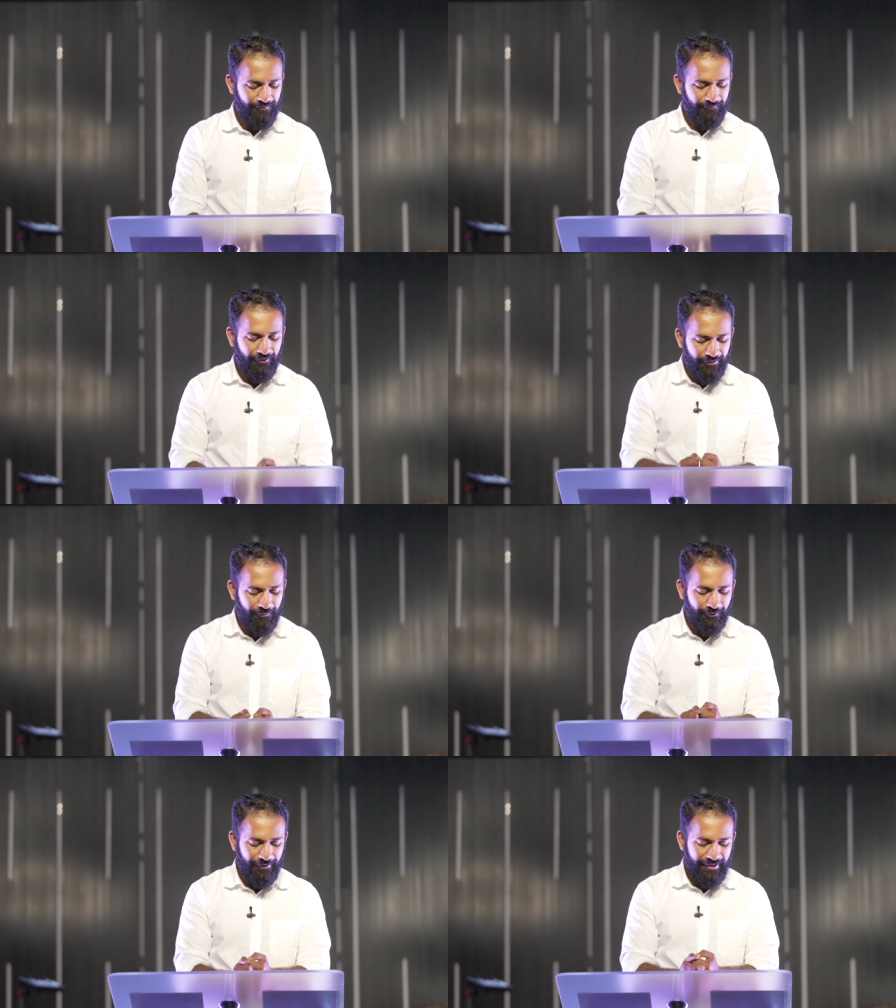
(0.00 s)

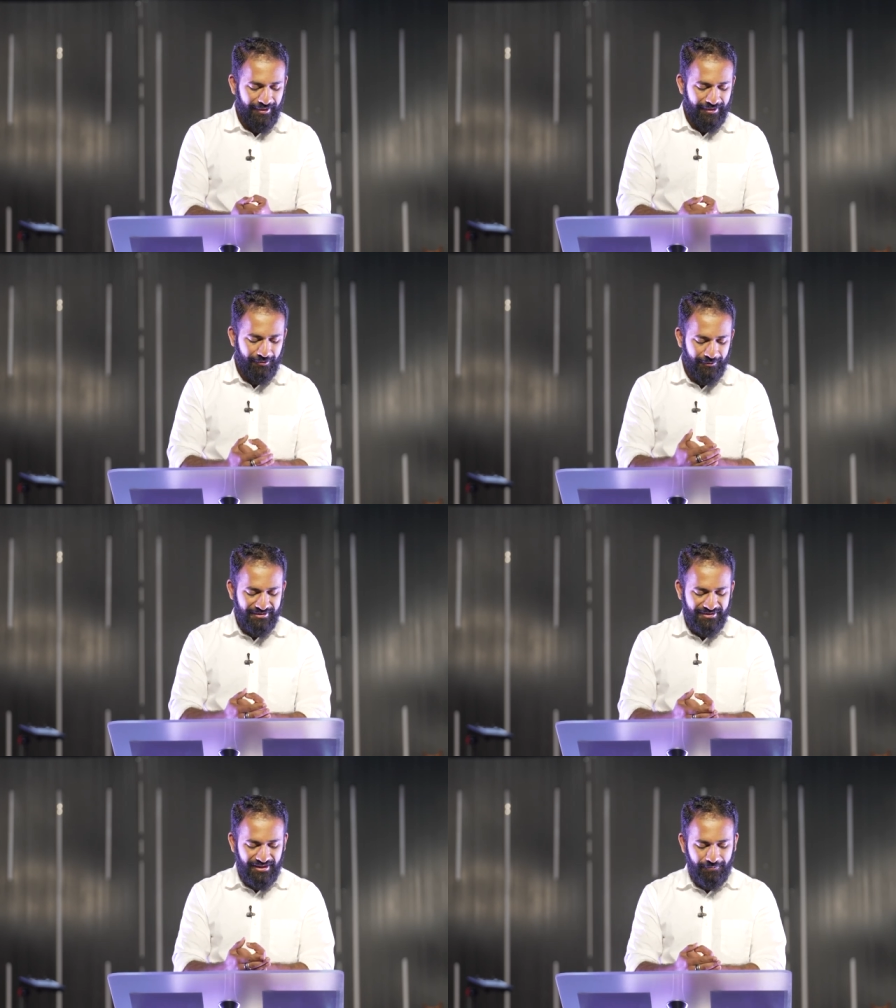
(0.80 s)
Furthermore, can we
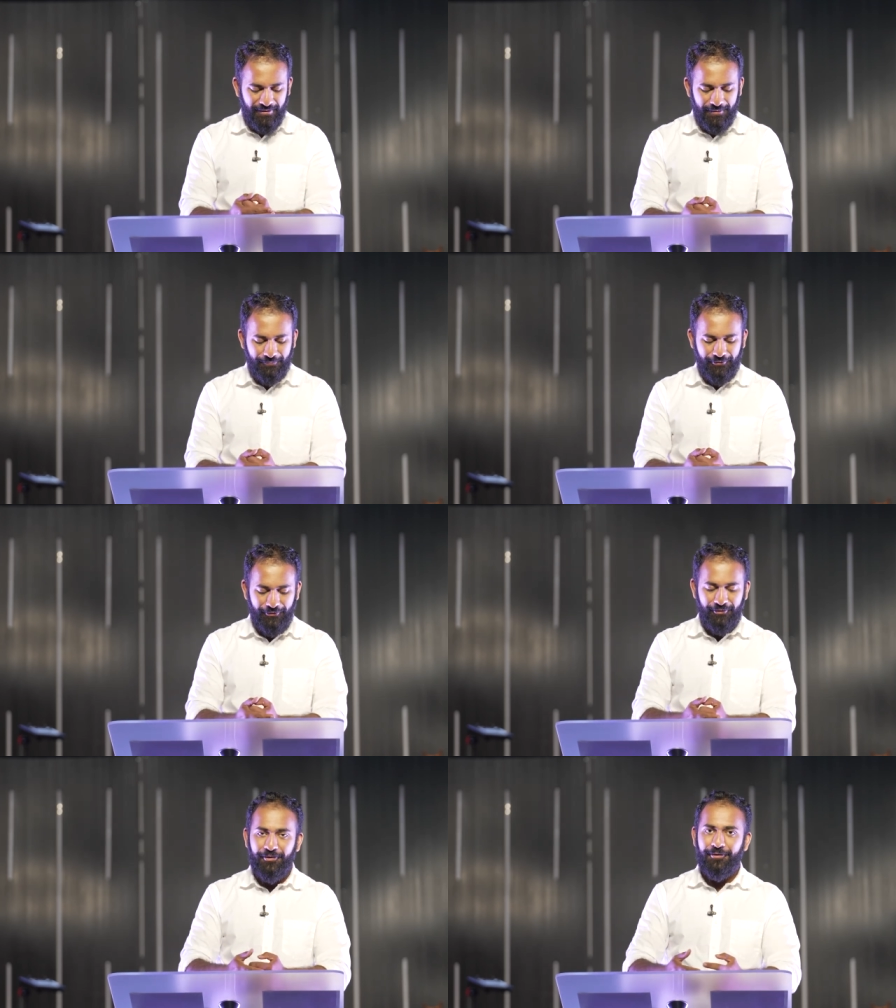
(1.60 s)
see
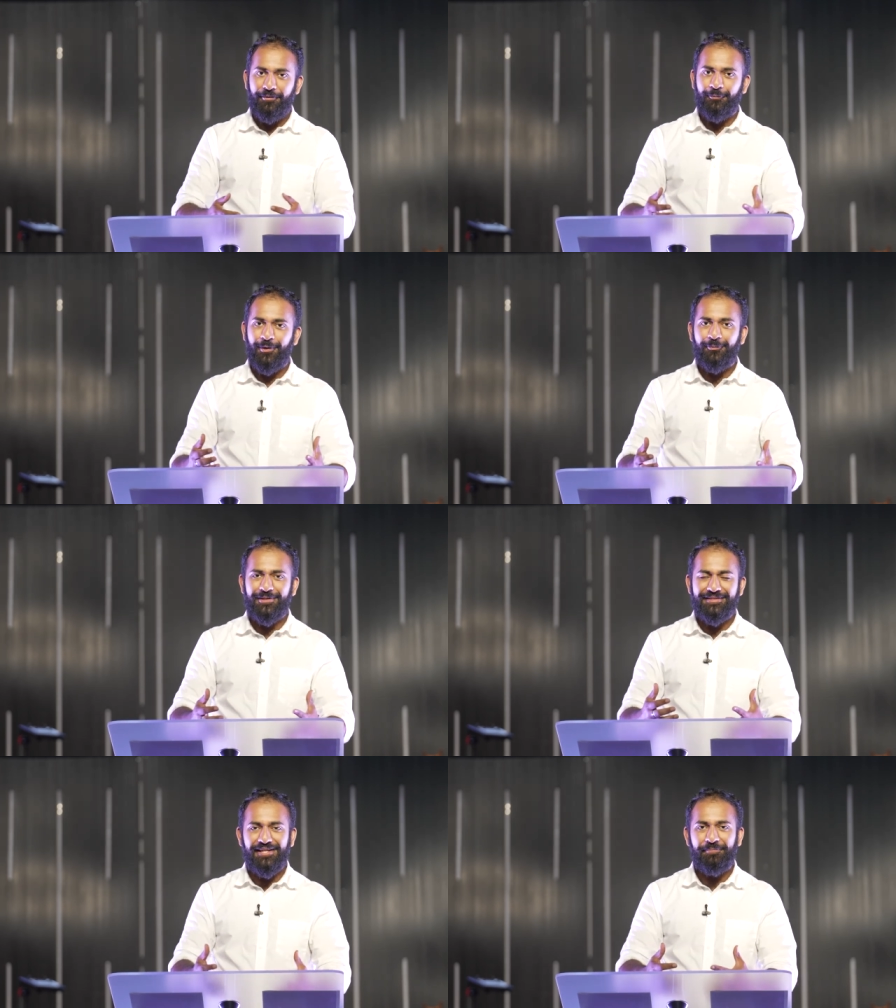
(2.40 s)
people when we
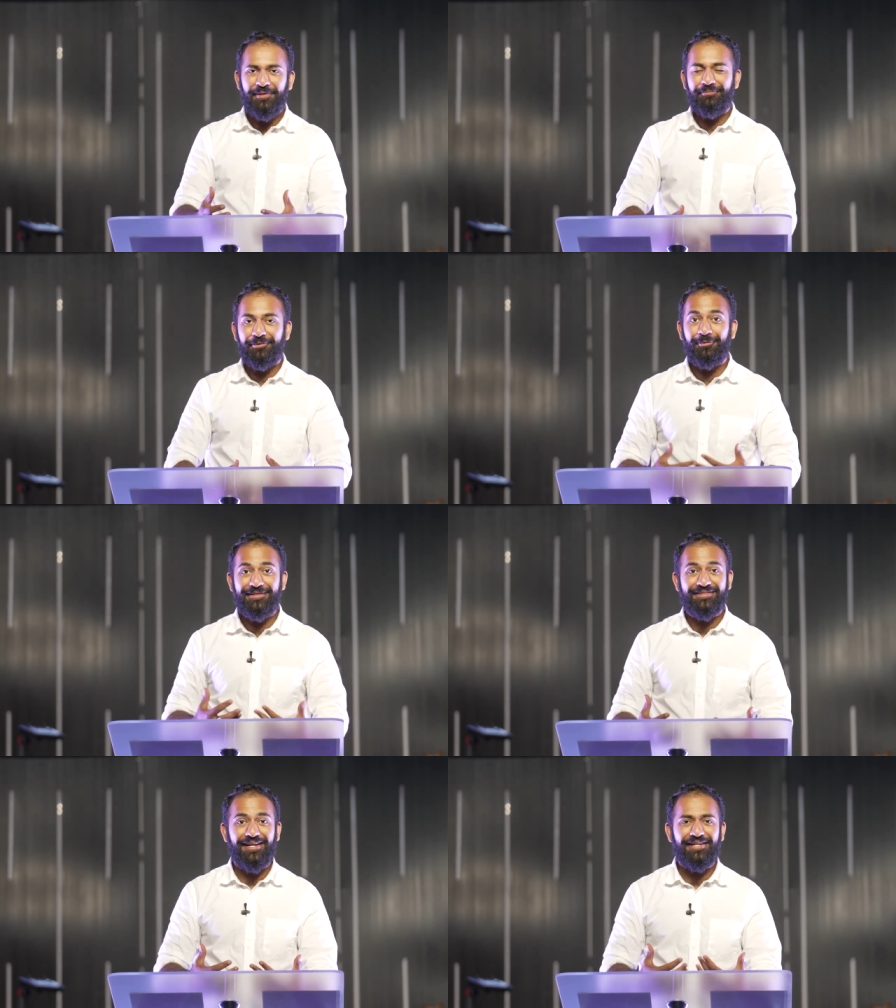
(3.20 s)
see people with
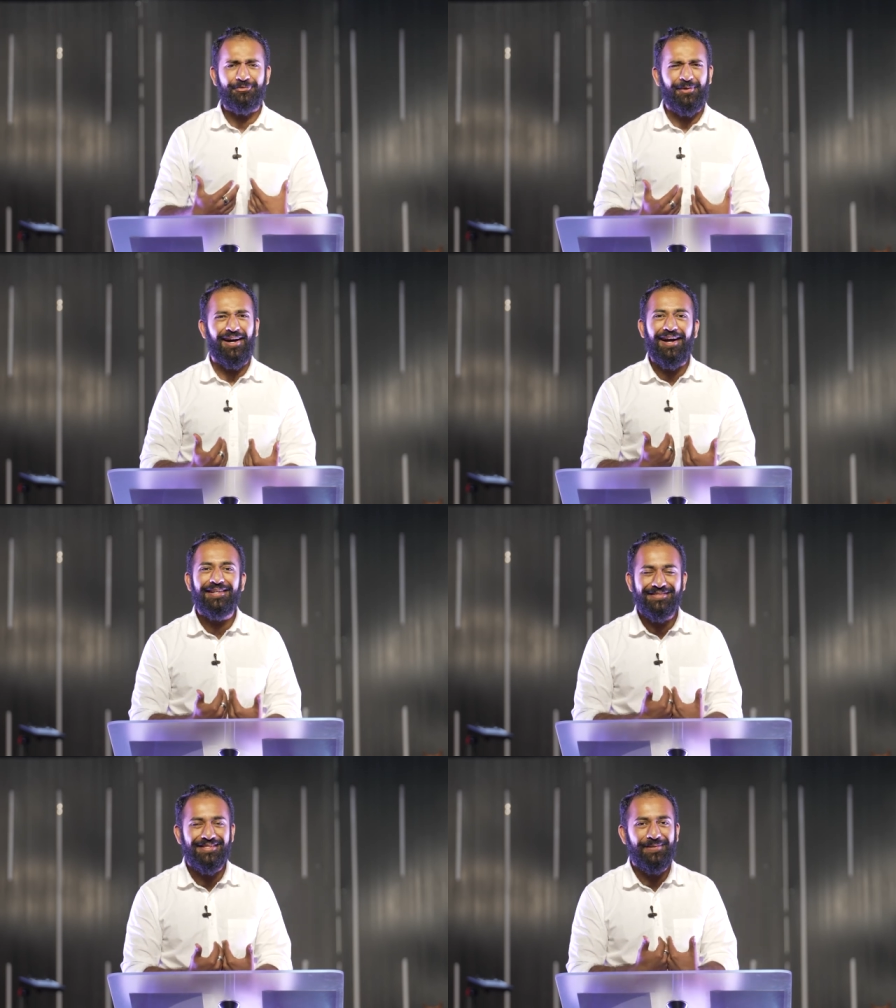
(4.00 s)
signs, when I
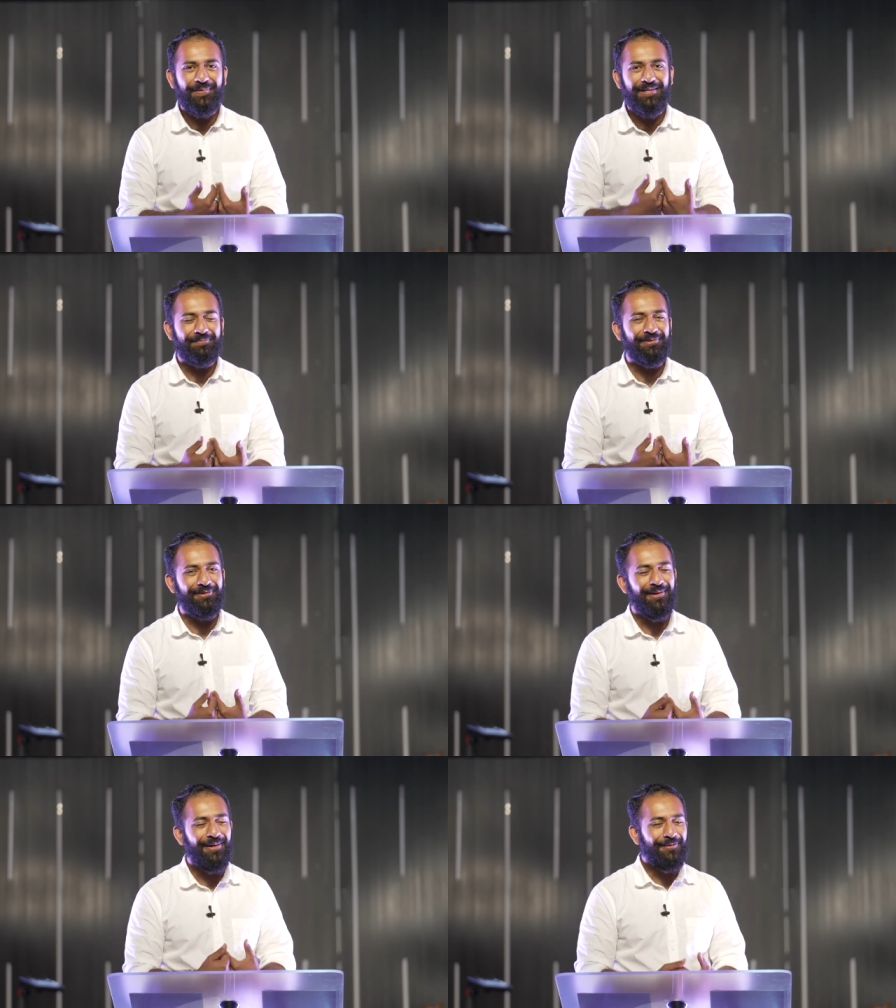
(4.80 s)
see
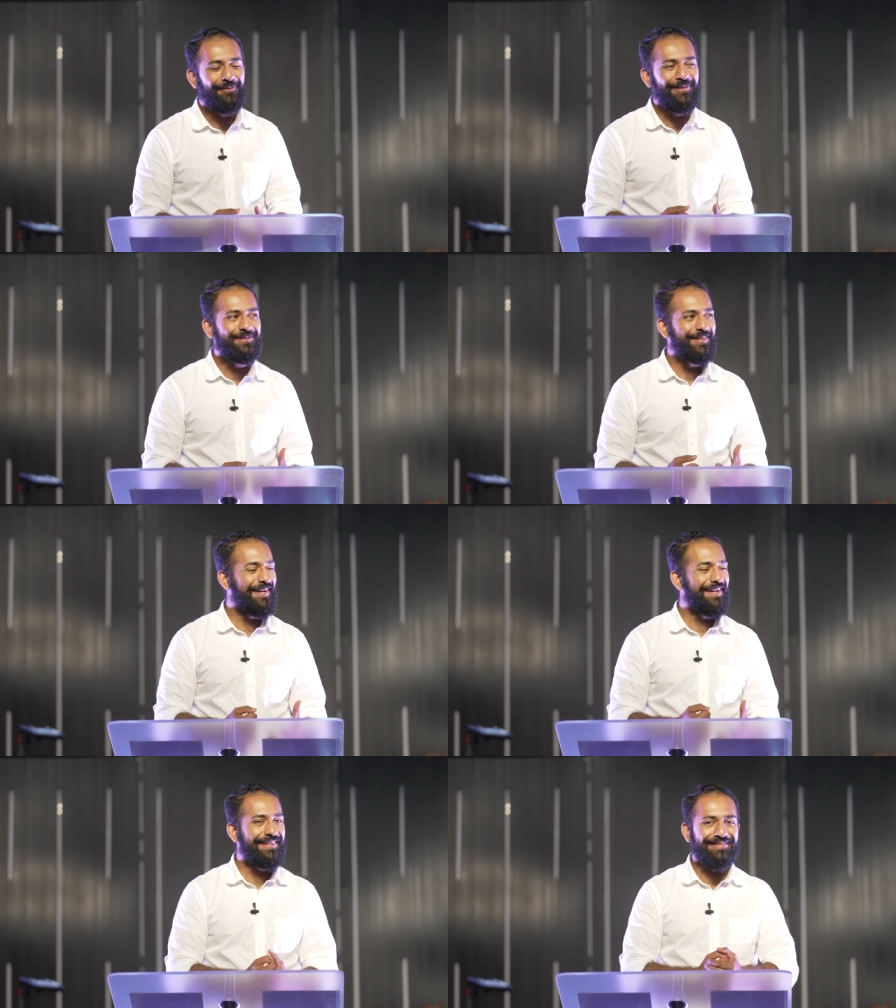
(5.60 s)
people with
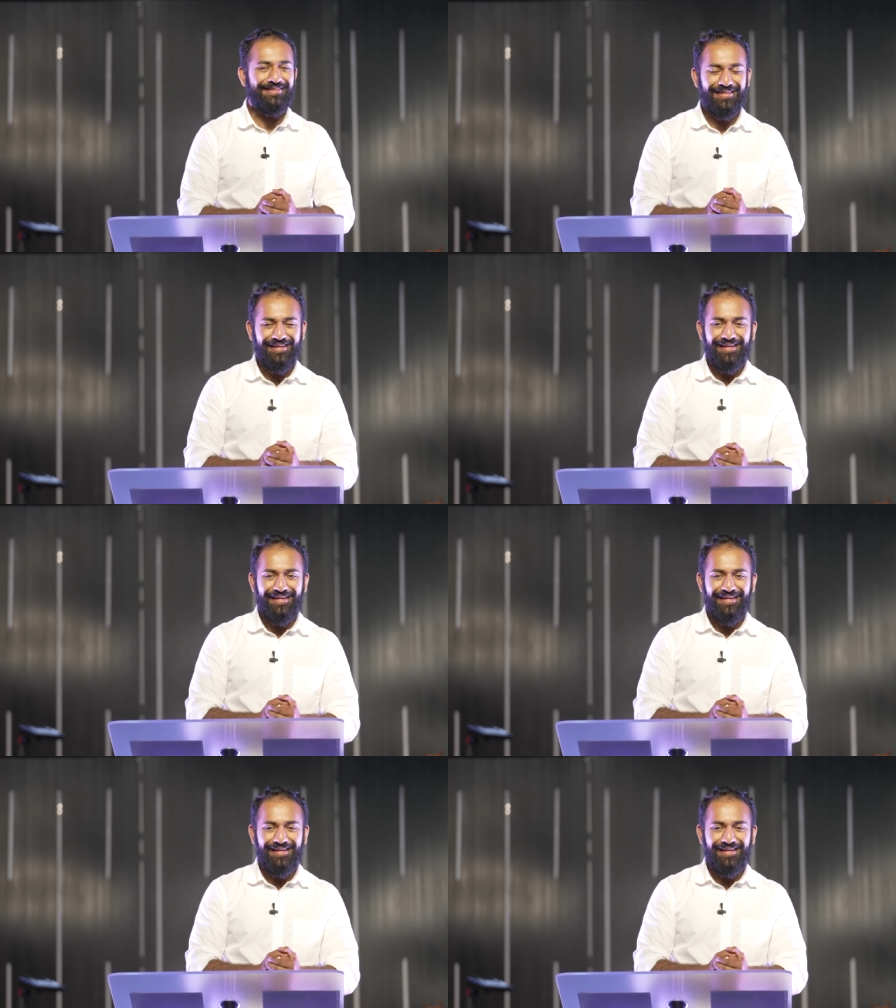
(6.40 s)
signs